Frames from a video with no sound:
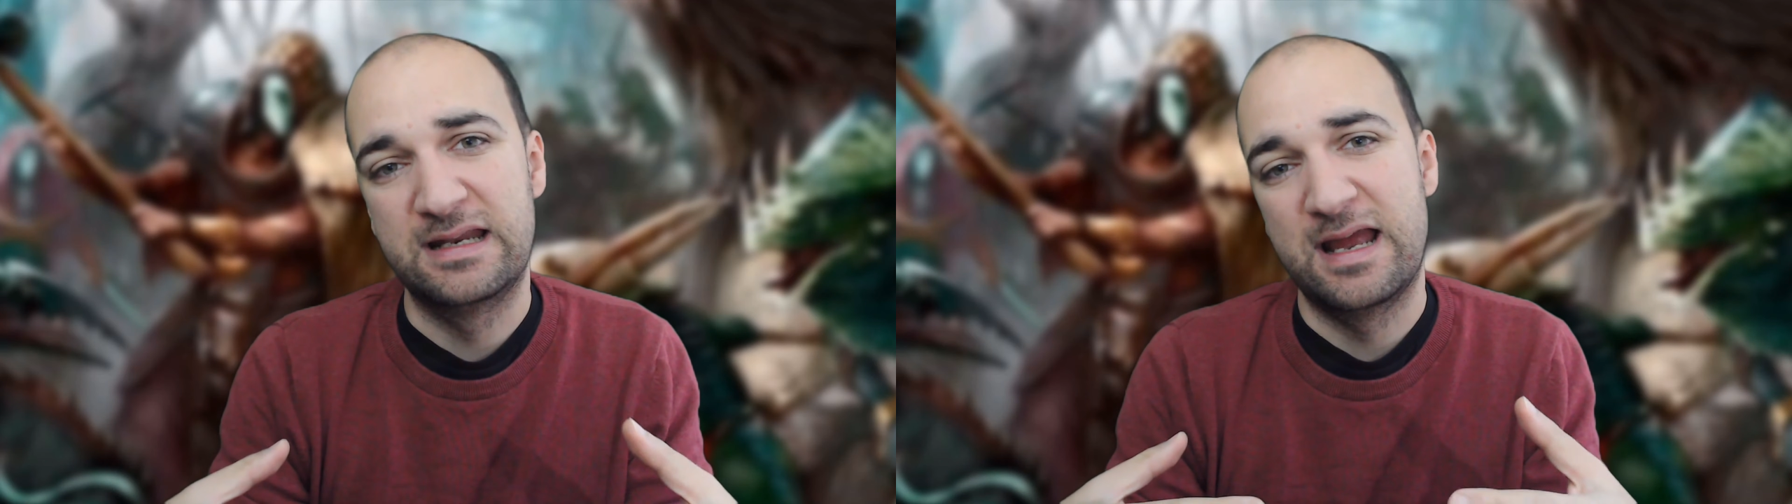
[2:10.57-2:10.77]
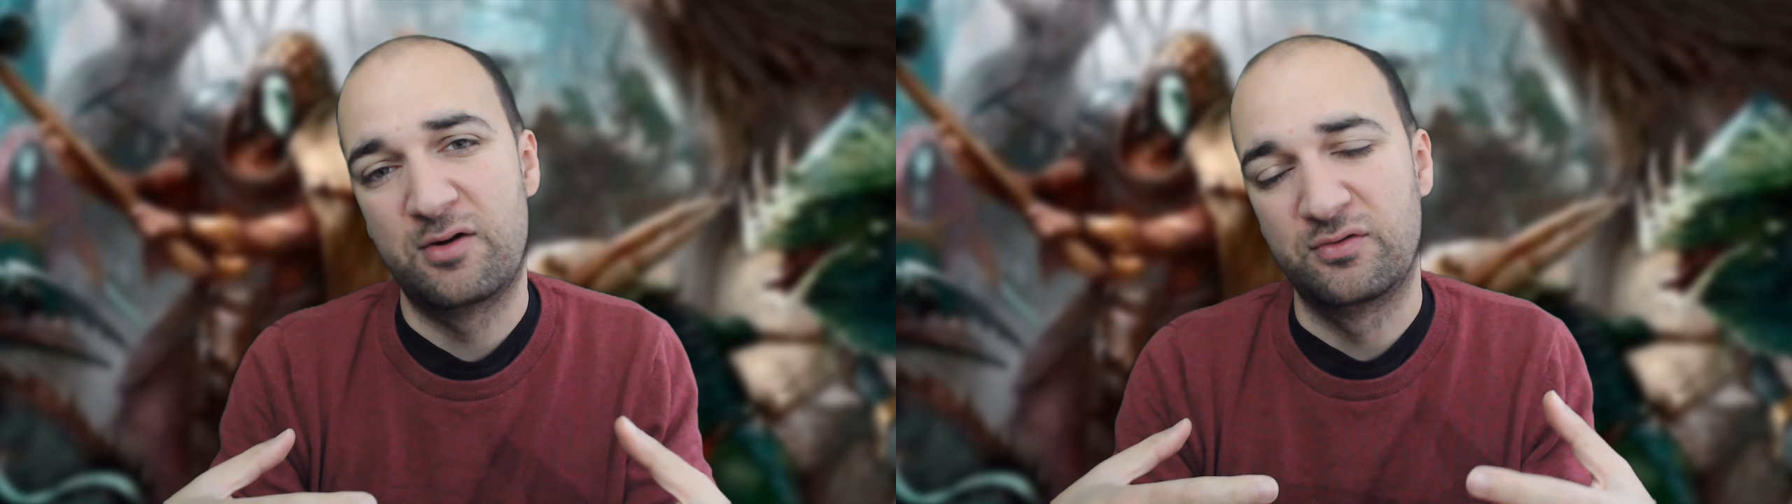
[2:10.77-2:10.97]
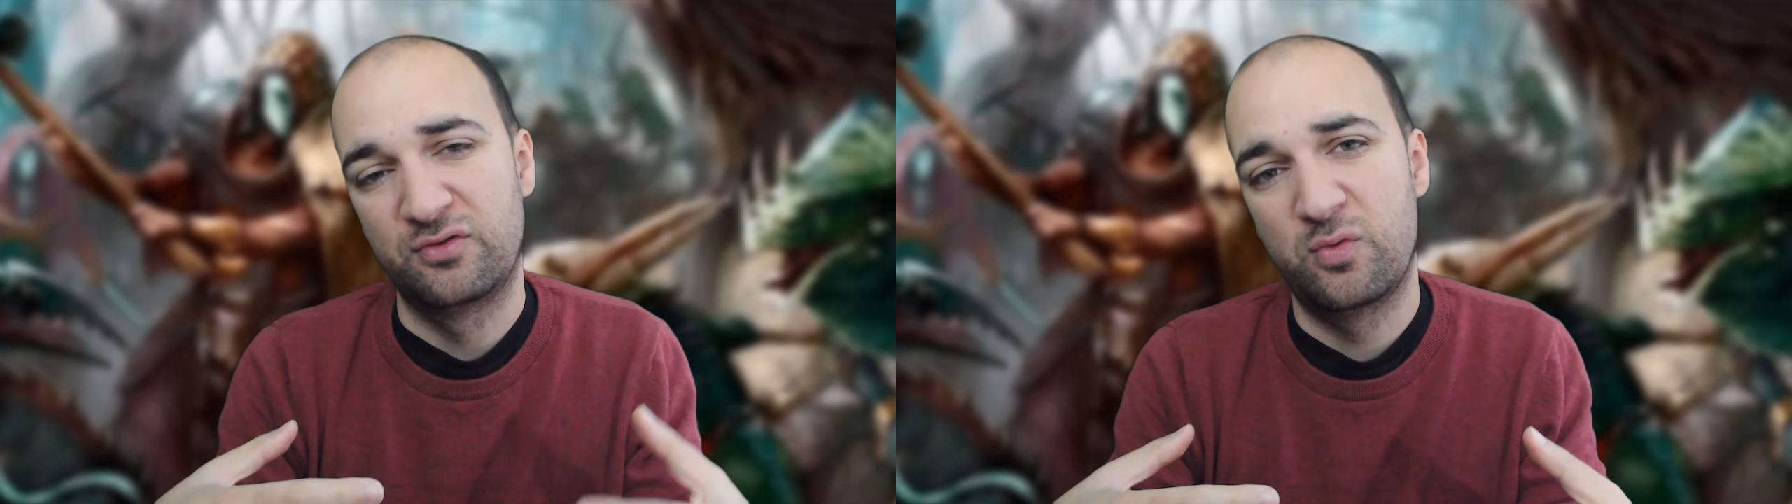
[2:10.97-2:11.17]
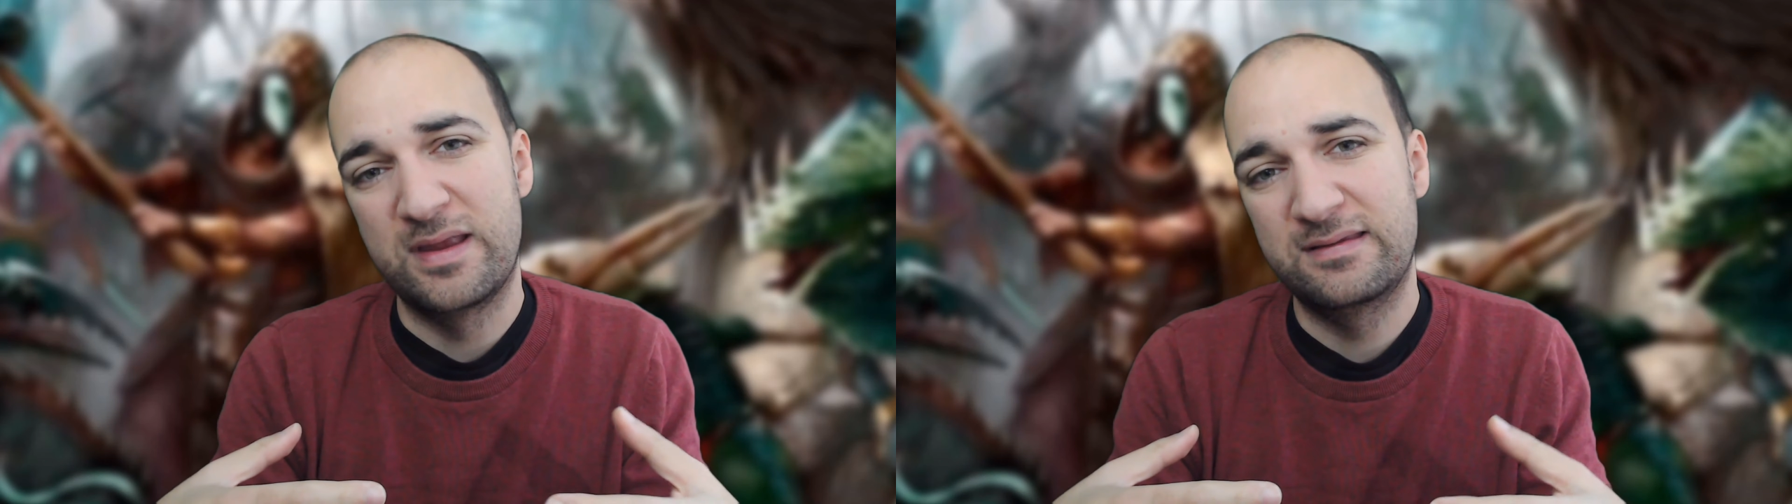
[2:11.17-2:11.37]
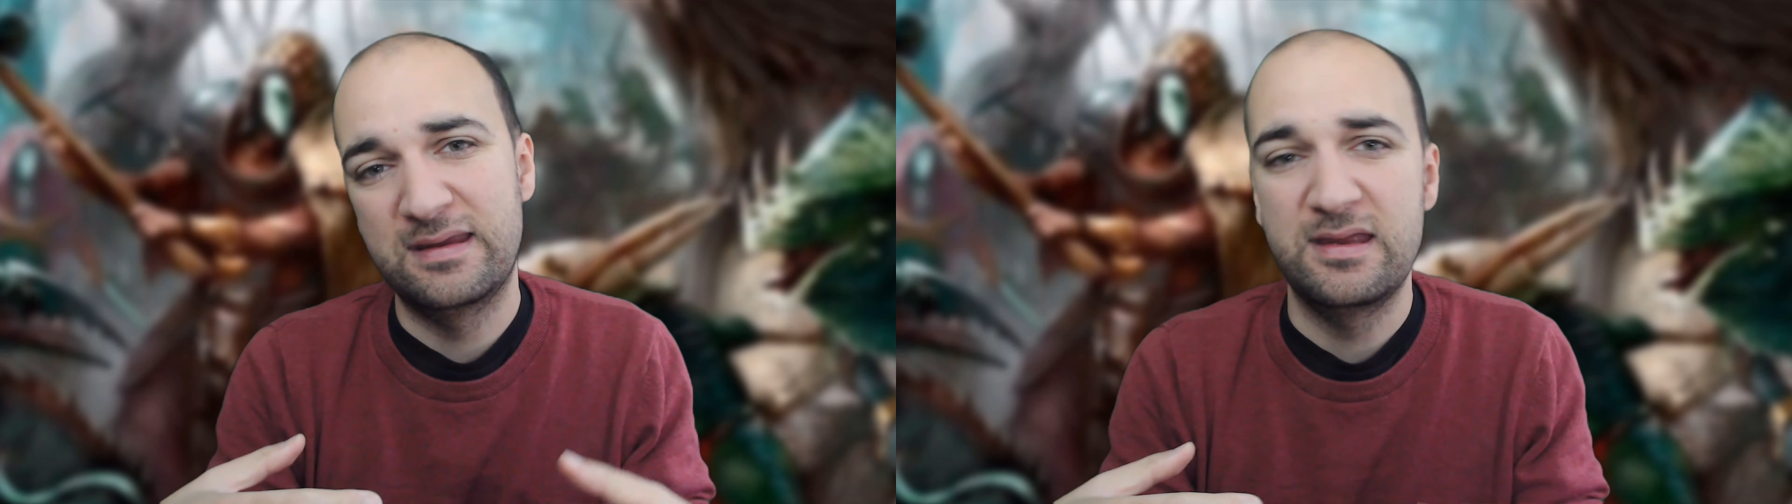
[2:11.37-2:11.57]
and 1 hour and
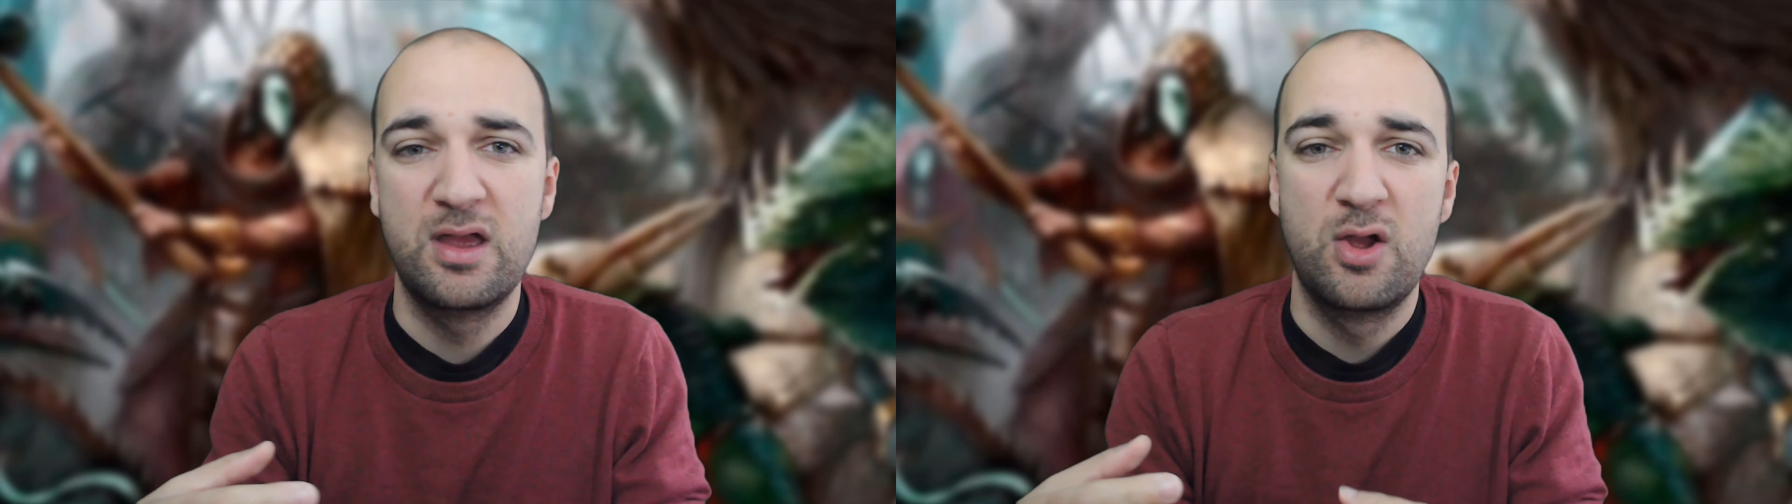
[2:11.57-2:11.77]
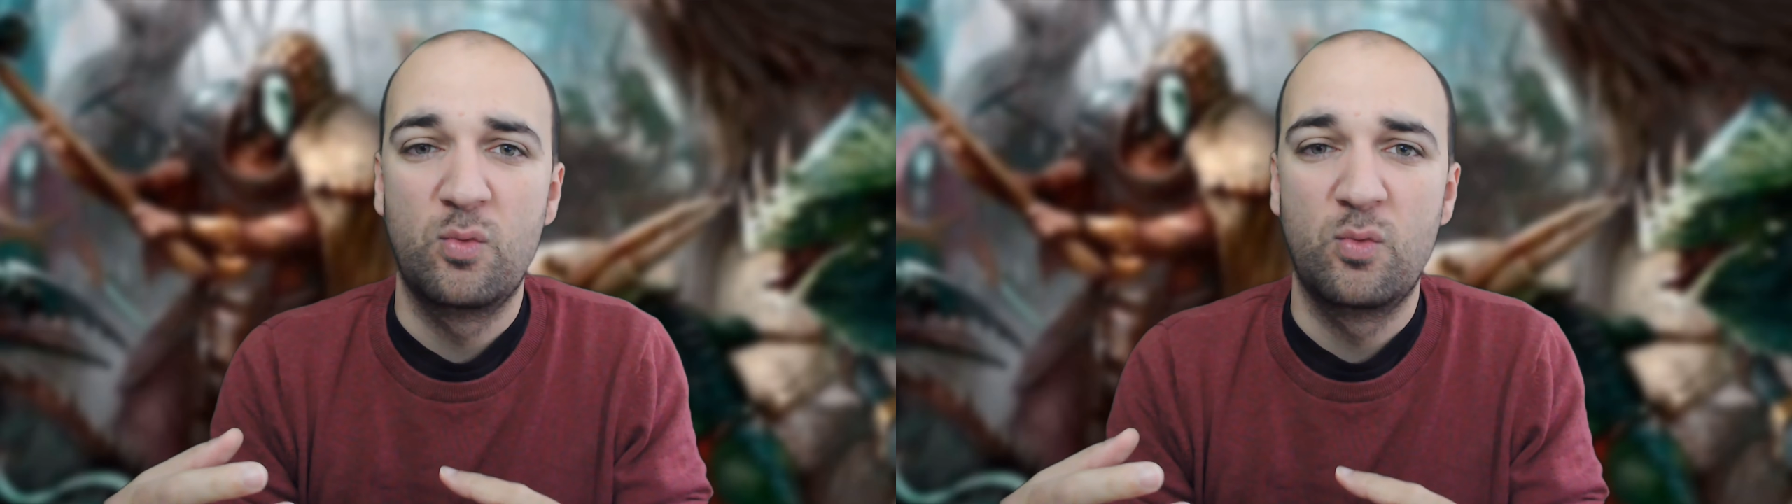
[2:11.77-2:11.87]
20,